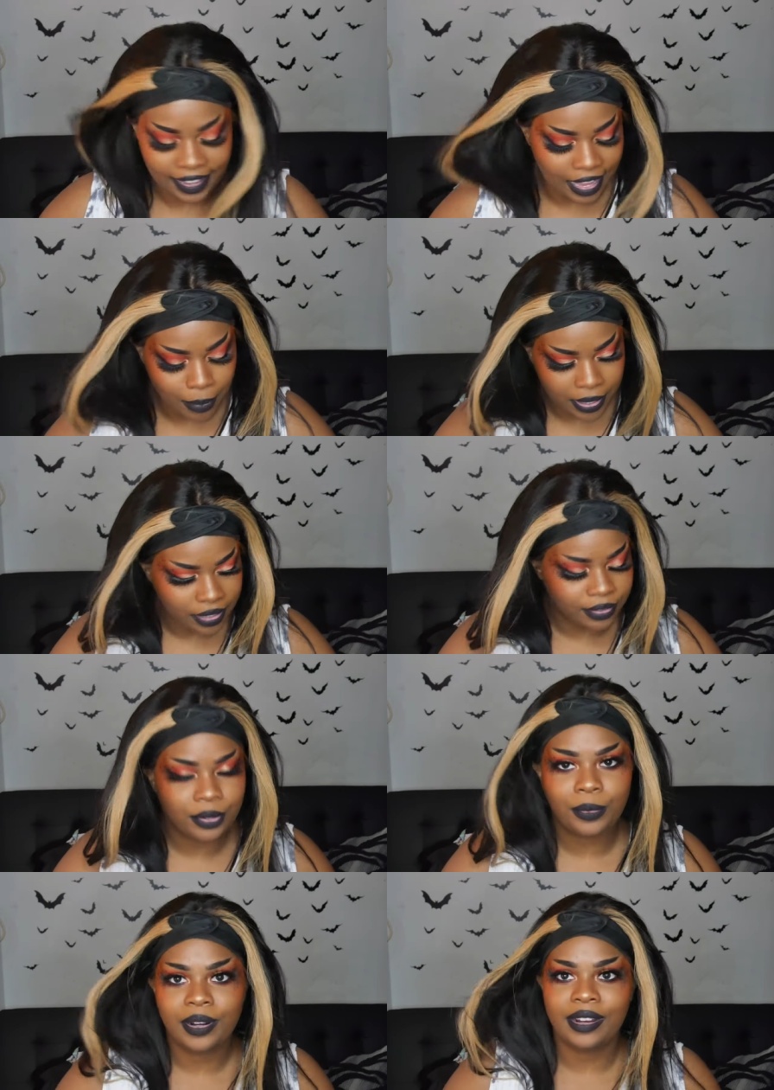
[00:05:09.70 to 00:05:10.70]
Am I a
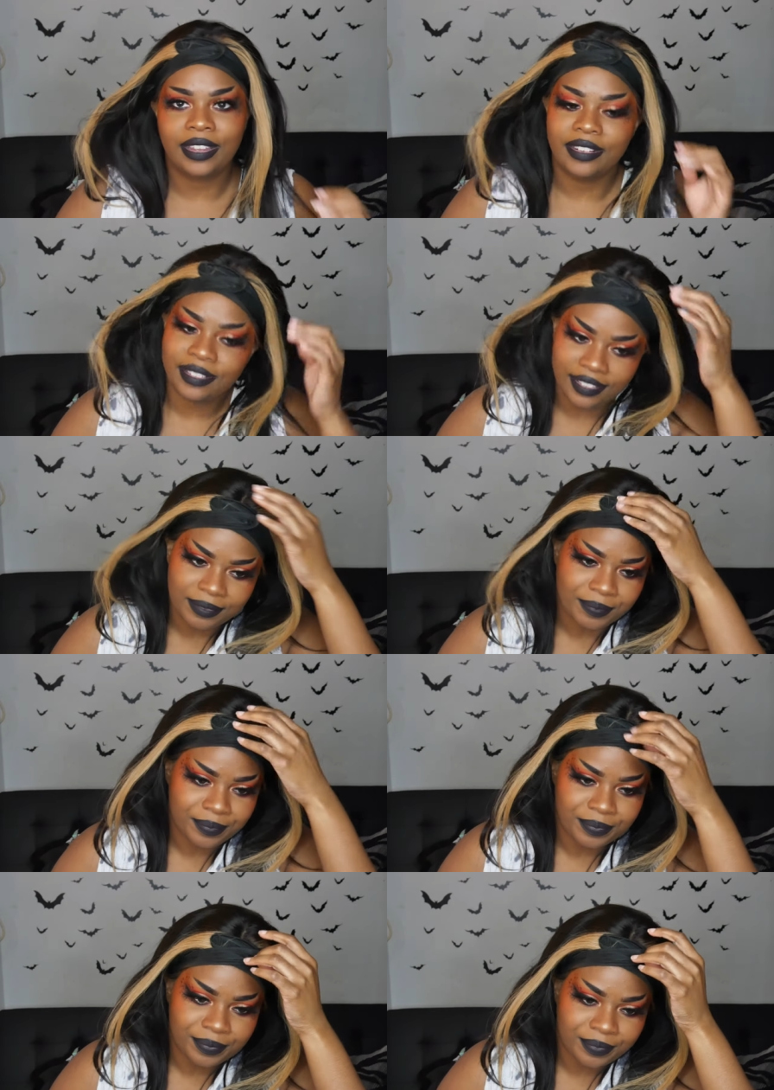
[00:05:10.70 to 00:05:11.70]
little worried?
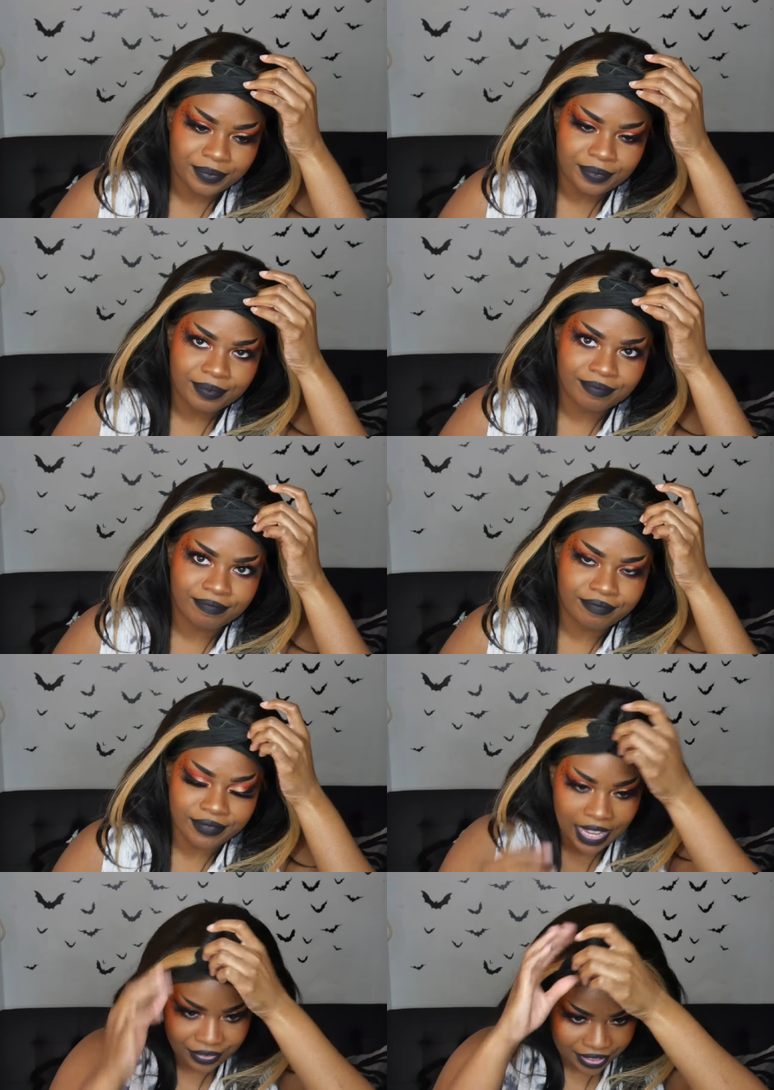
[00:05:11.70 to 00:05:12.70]
Mm,
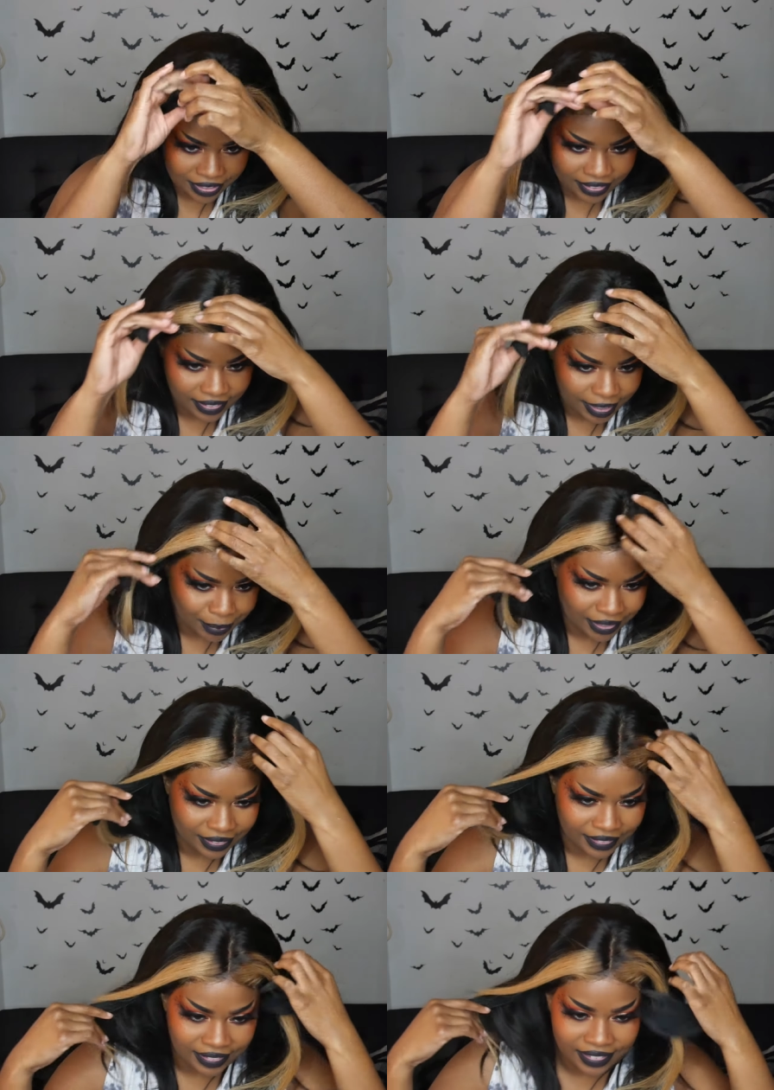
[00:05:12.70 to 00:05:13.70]
not really. I
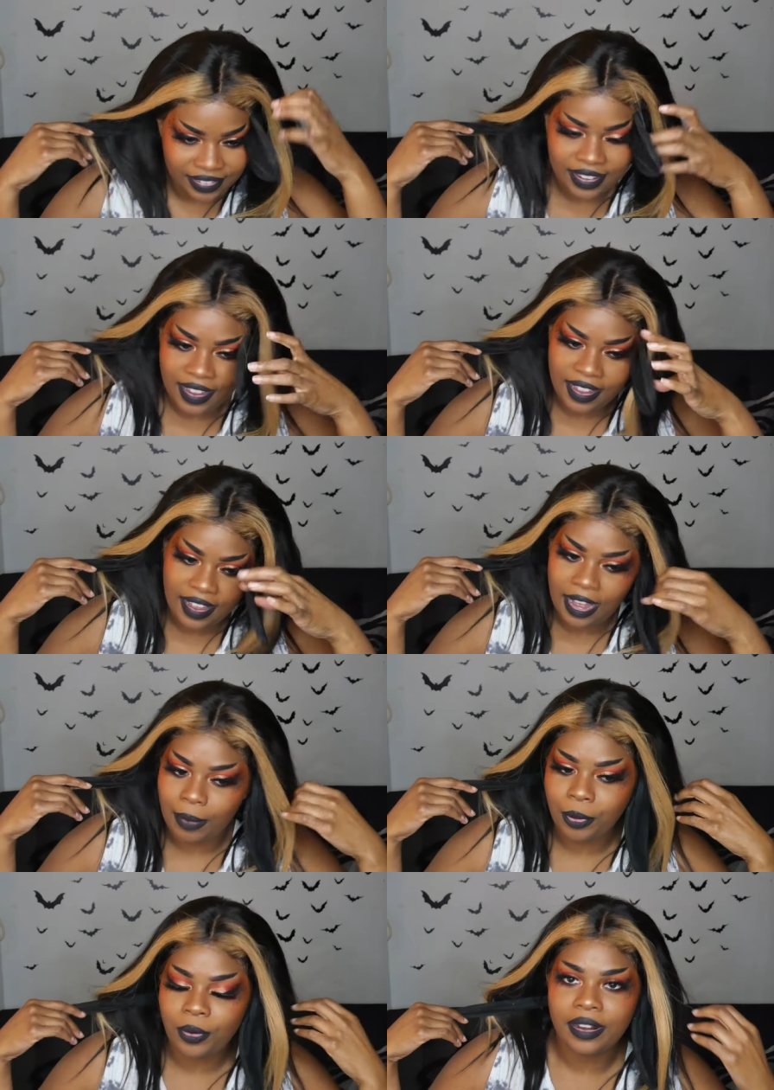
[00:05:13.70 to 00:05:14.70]
mean,
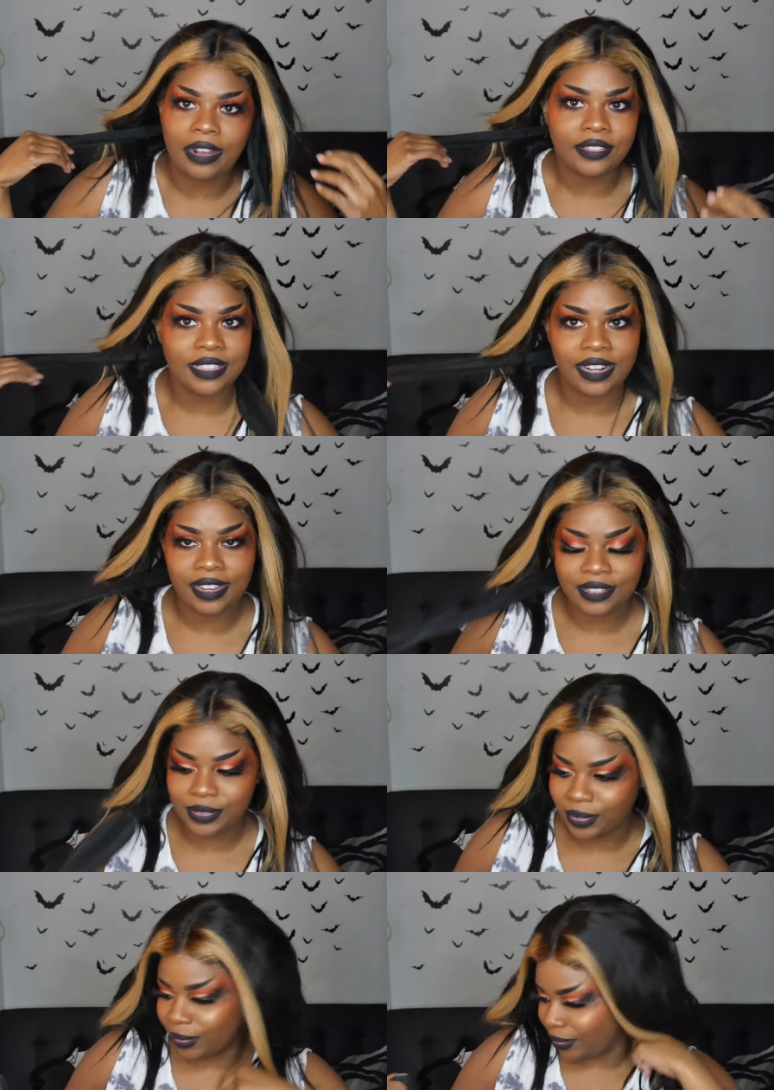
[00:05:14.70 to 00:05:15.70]
I'm going out today,
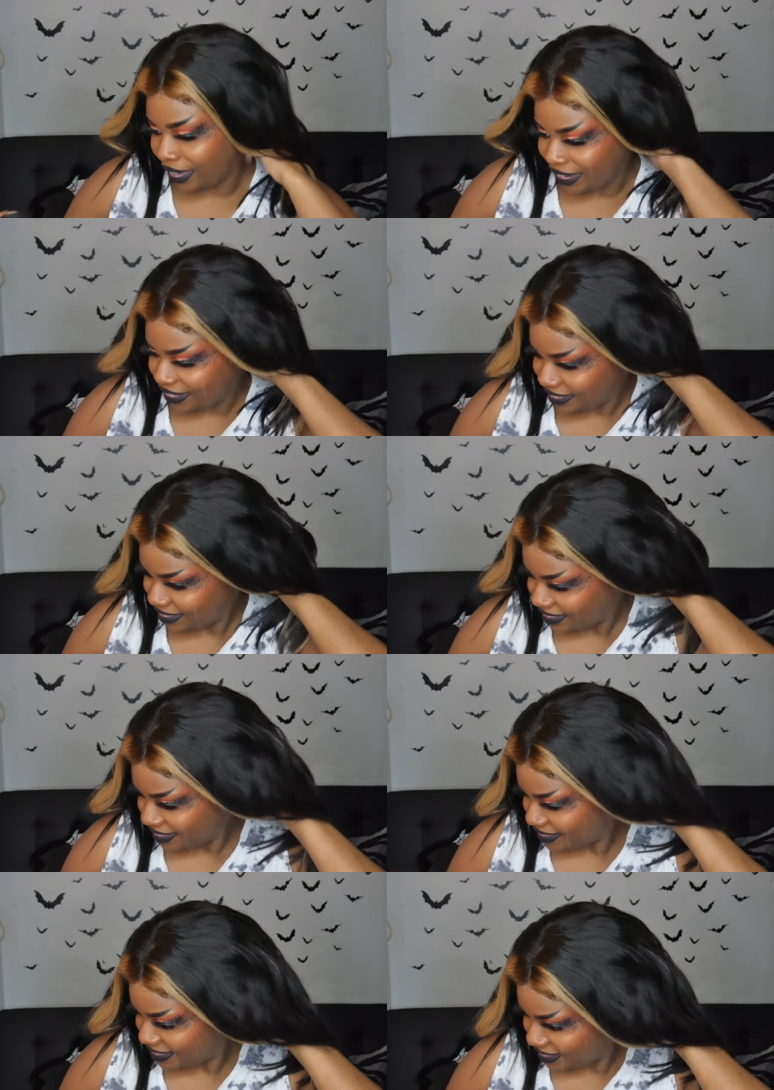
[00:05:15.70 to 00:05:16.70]
so like,
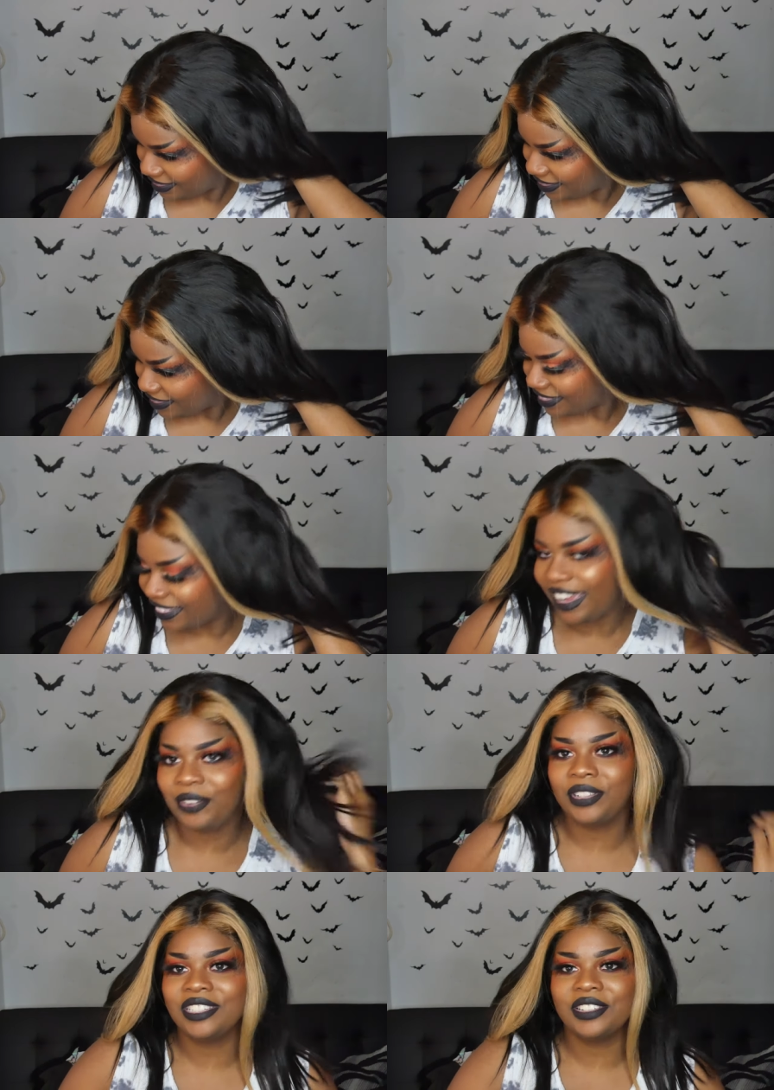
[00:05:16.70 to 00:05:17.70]
I
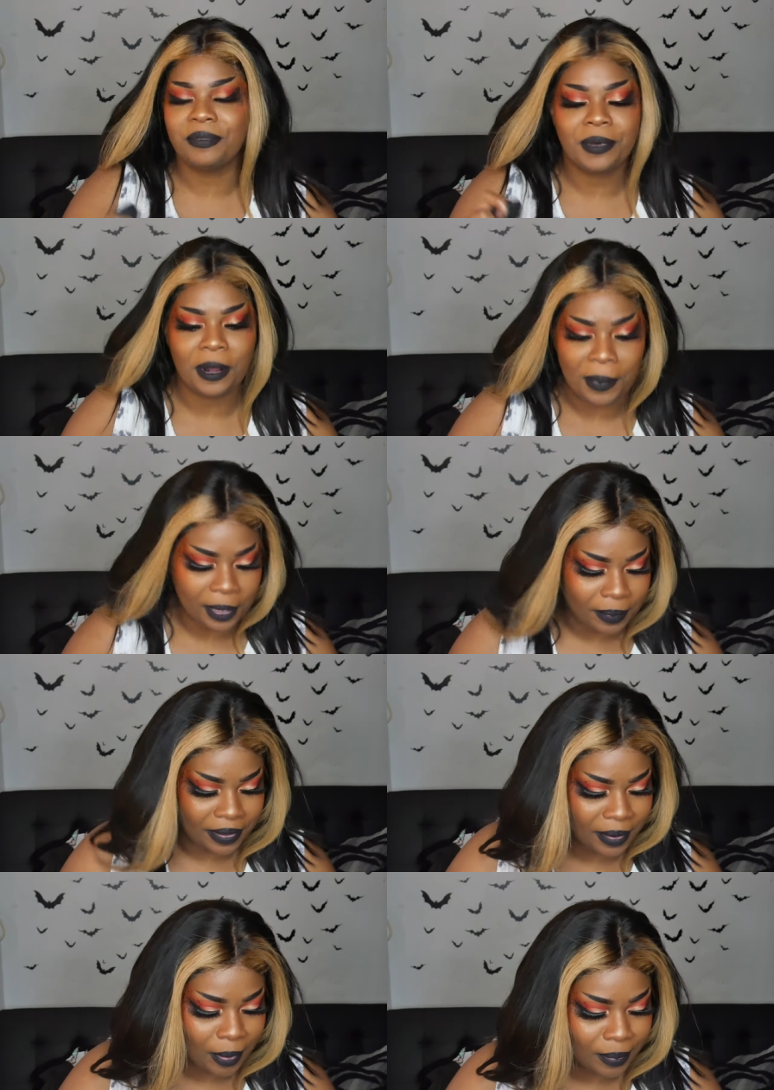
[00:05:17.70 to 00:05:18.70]
really shouldn't put on makeup
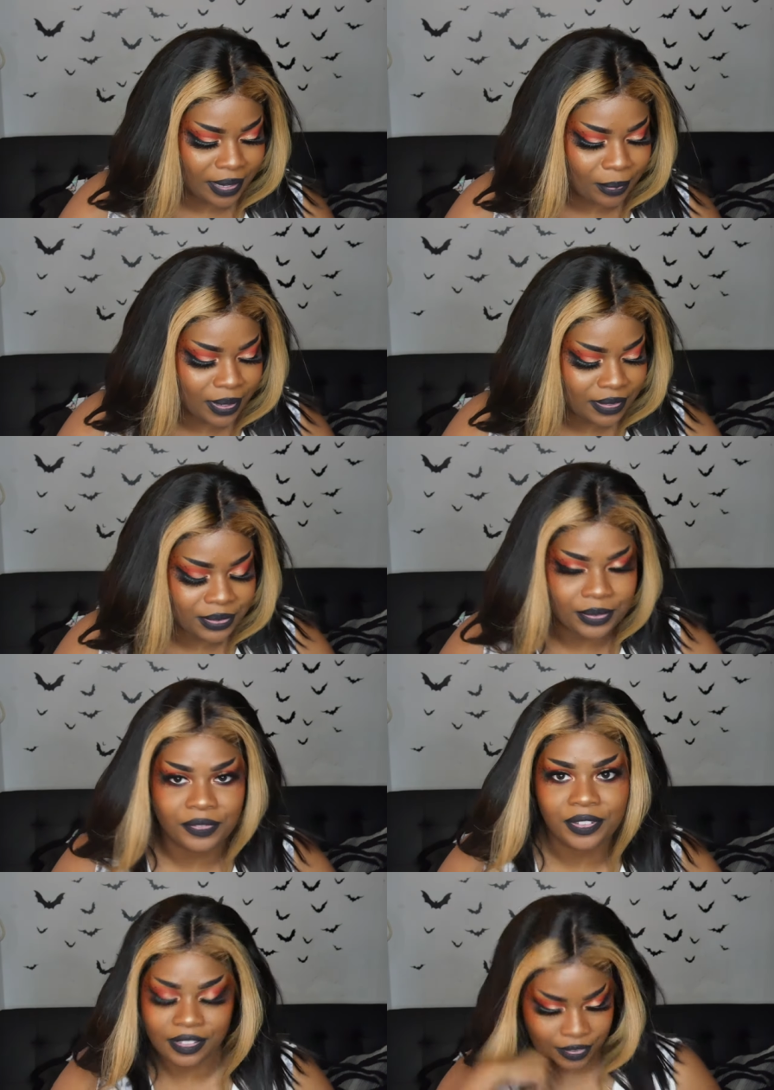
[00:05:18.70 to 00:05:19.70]
at all, but I wanted to
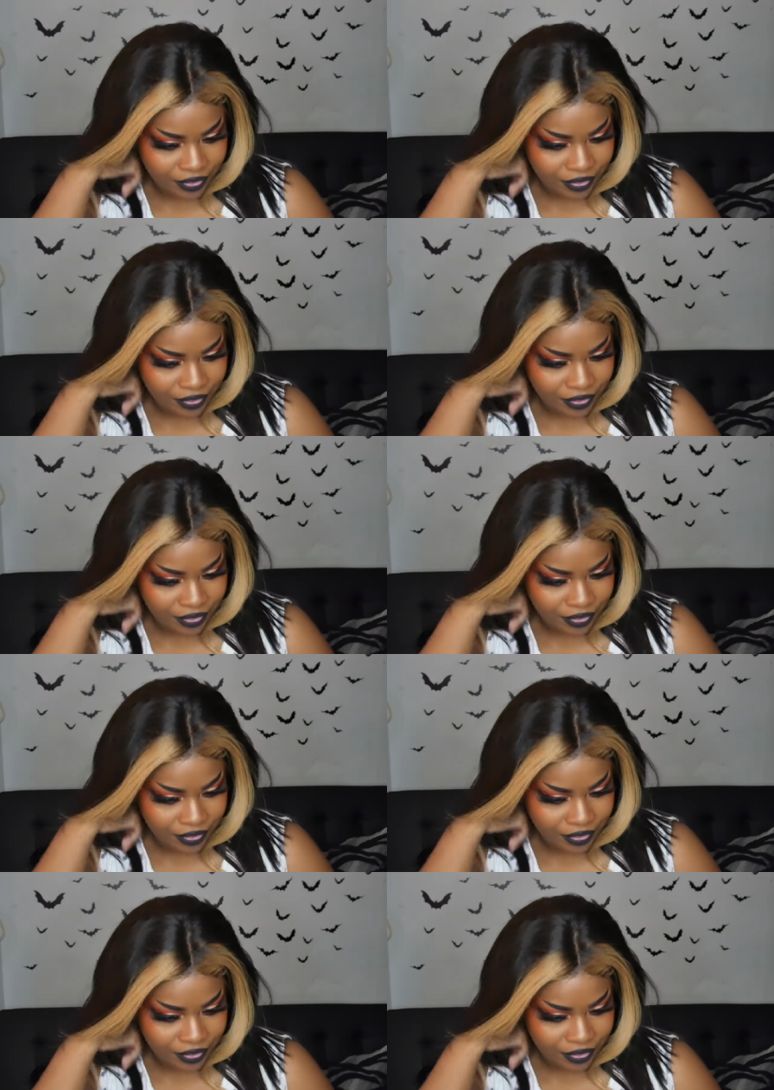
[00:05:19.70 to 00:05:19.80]
for this